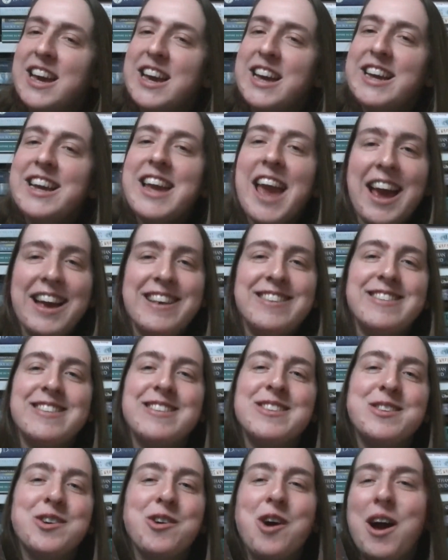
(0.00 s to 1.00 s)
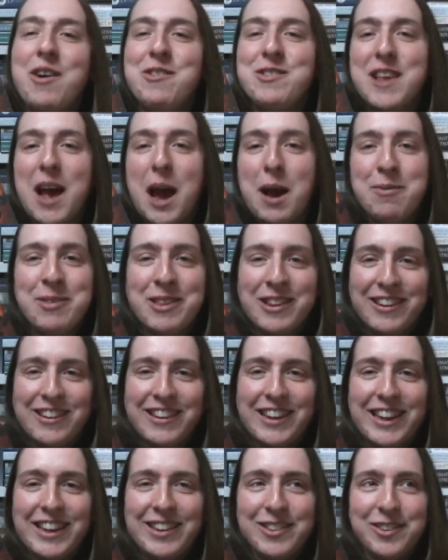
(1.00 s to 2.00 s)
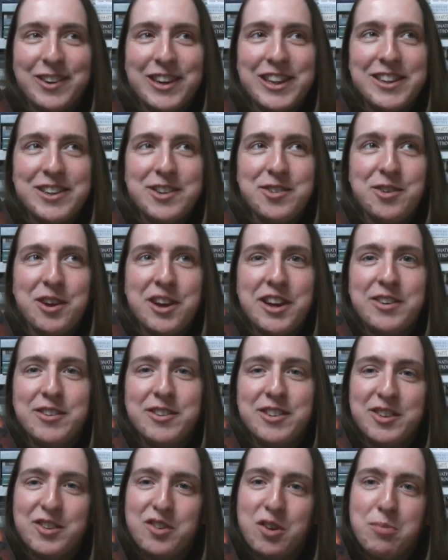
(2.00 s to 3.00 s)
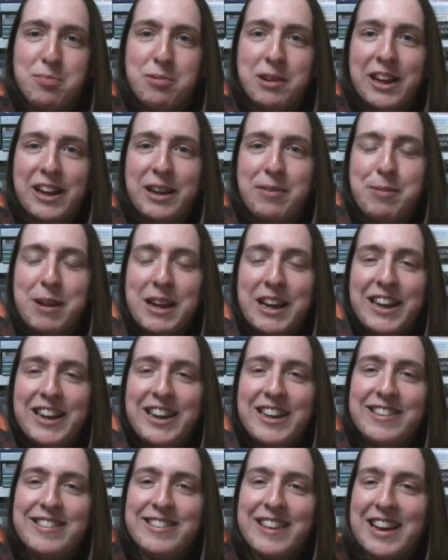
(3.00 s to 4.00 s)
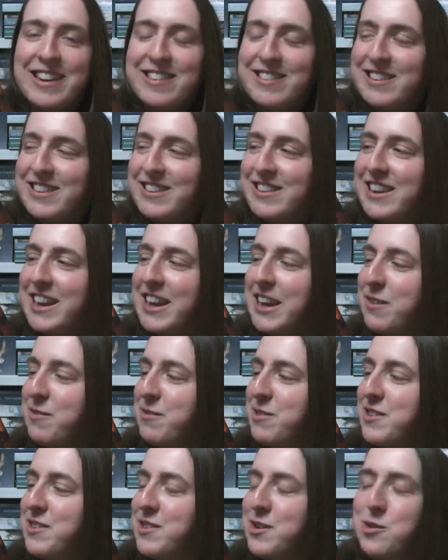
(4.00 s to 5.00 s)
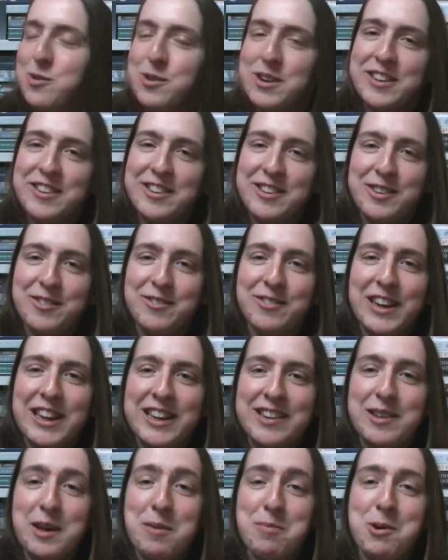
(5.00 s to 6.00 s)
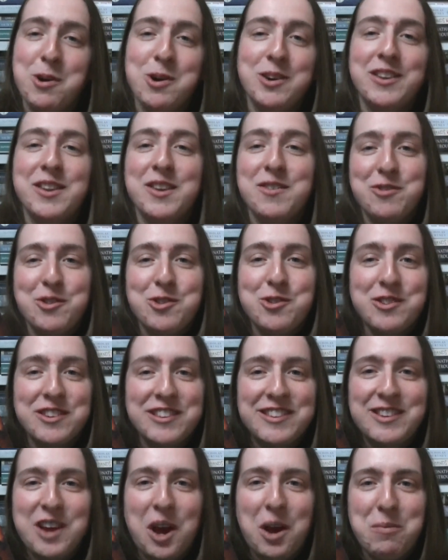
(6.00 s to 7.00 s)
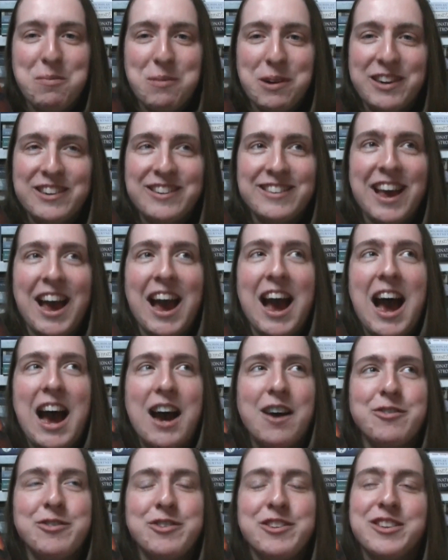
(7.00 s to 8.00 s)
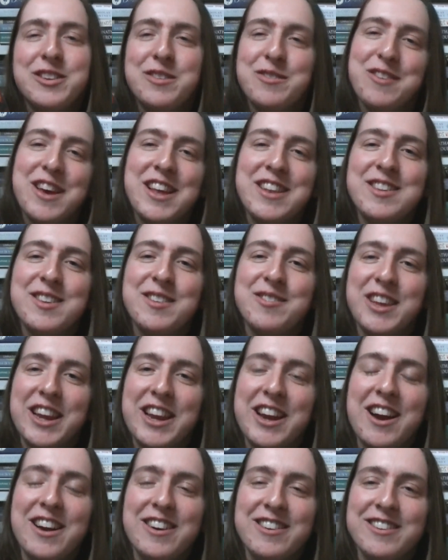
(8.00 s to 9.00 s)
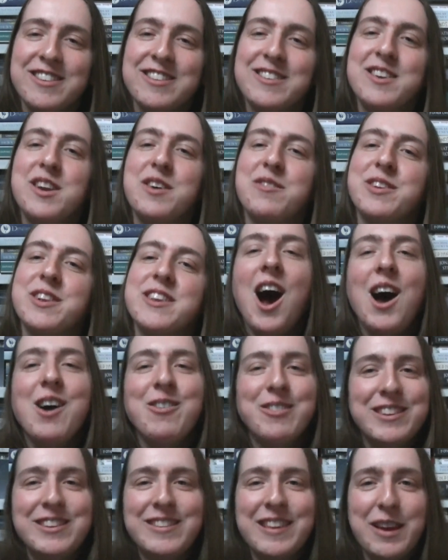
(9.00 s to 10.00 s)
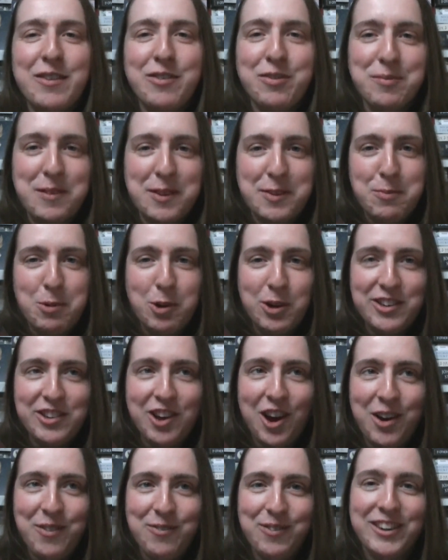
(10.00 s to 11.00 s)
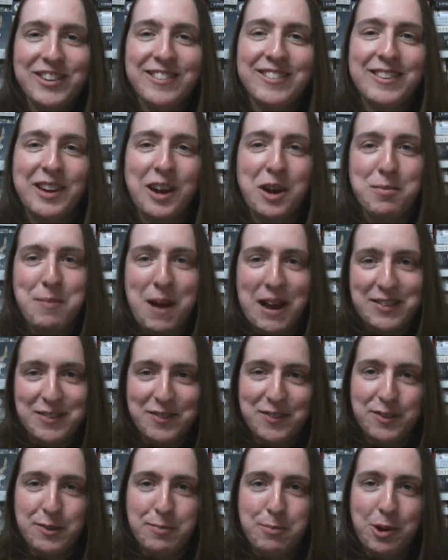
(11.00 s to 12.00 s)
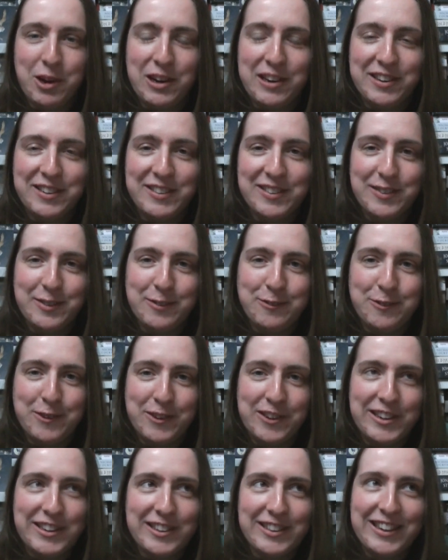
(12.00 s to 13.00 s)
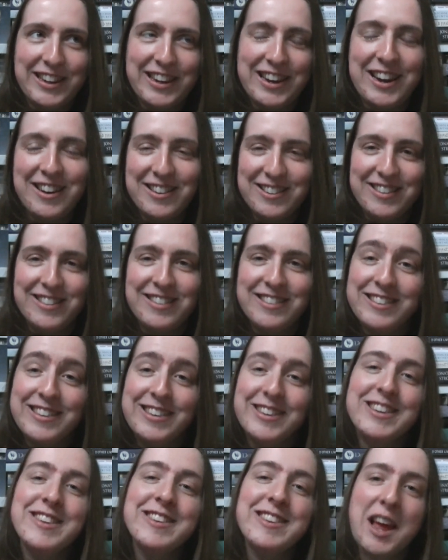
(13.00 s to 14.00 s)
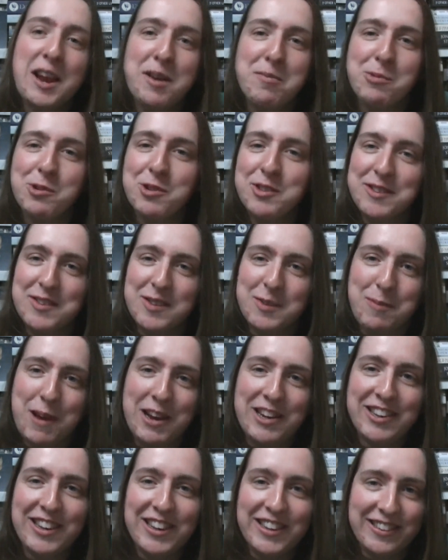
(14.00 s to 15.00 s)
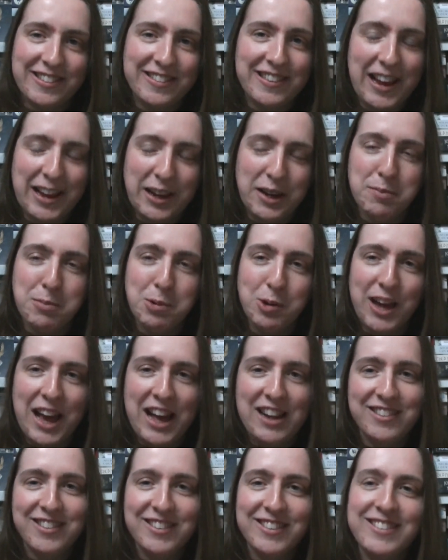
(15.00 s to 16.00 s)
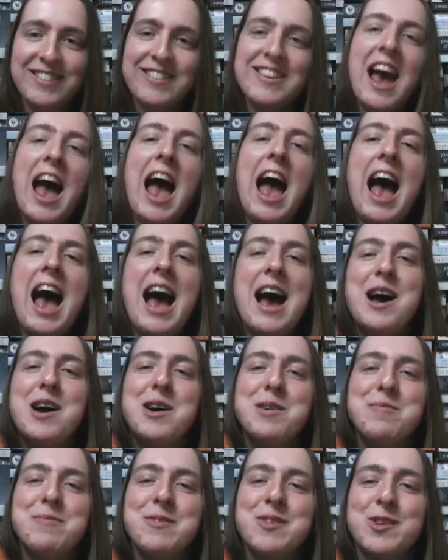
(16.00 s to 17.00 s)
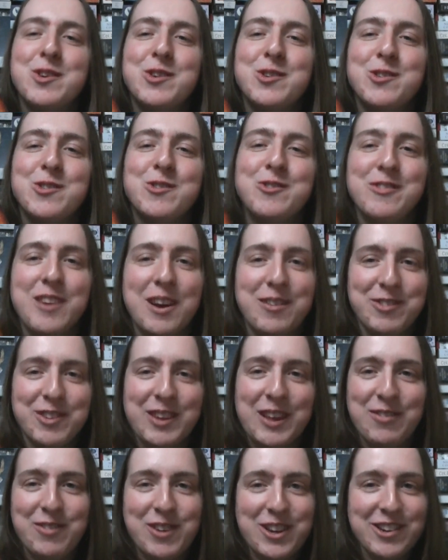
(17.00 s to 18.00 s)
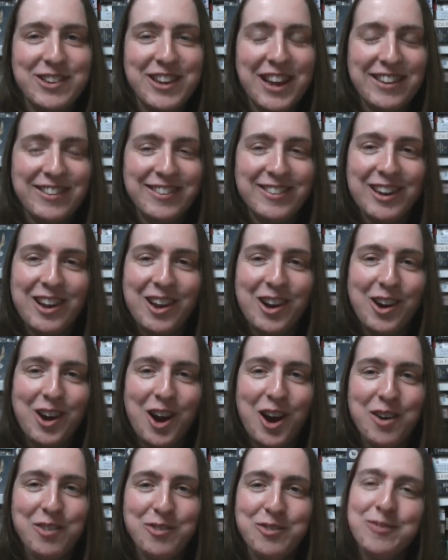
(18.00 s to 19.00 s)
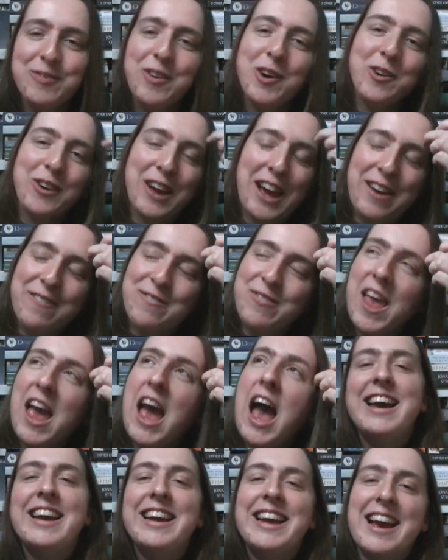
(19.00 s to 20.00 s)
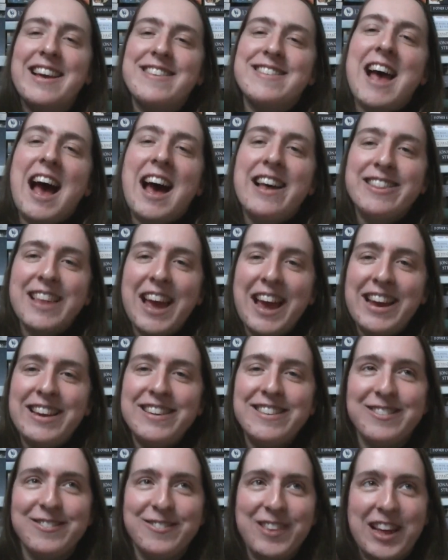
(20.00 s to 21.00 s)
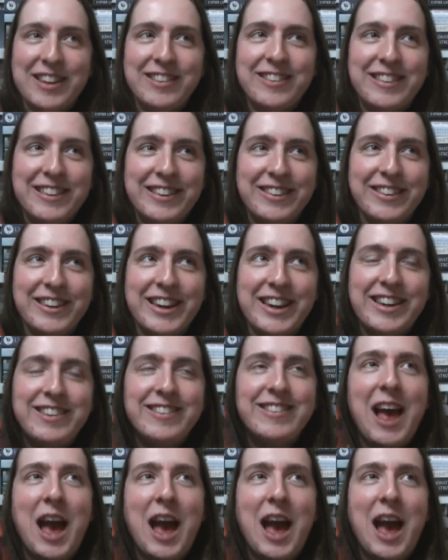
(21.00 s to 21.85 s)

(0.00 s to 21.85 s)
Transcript: yes, so I was absolutely thrilled when Christopher Paolini said that he was going to release a book that focused on Murta after the events of the Inheritance novels. I will say from this point onwards there are massive spoilers for the Inheritance series, and most especially the second book, Eldest. So I'm just giving you a chance to log off. Okay. Yes, at the end of that series,